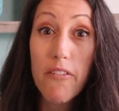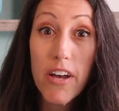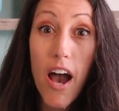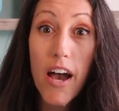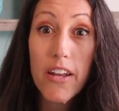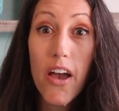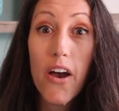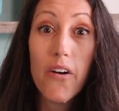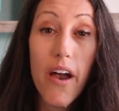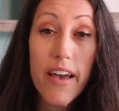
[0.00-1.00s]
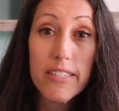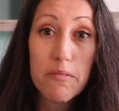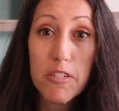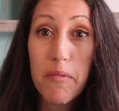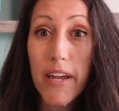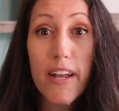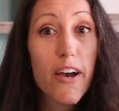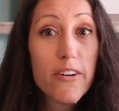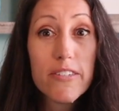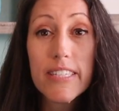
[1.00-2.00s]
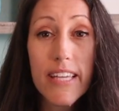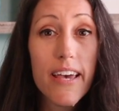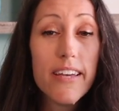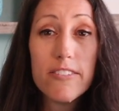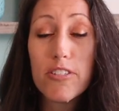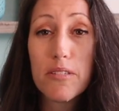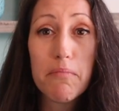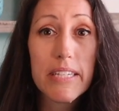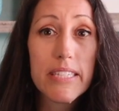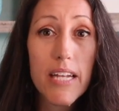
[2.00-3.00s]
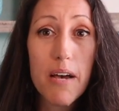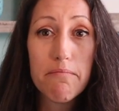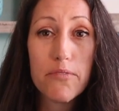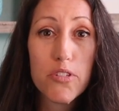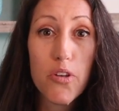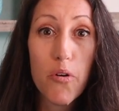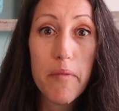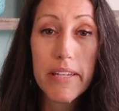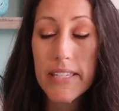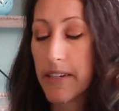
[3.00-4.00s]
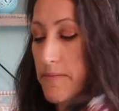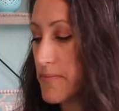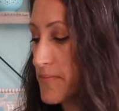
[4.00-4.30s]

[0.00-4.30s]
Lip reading: avocado and some tomatoes, and just mix it up. So amazing.